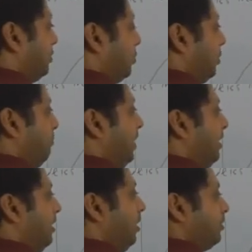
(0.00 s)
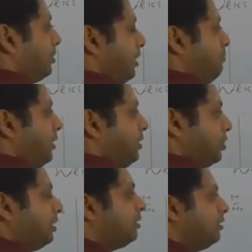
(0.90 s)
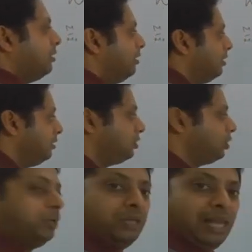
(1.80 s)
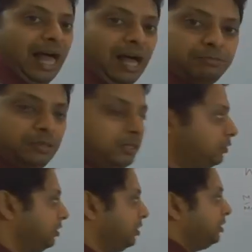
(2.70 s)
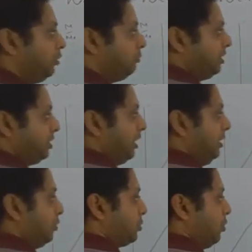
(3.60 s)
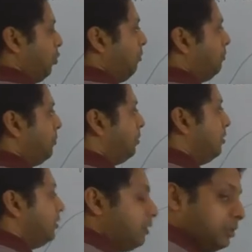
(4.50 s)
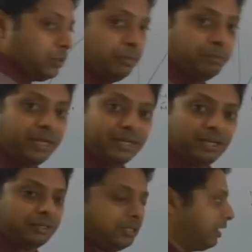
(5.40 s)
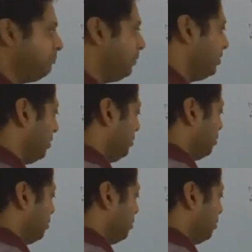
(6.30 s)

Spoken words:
so depending on the temperature, so we will have, so this is your basically your slope. So depending on the temperature,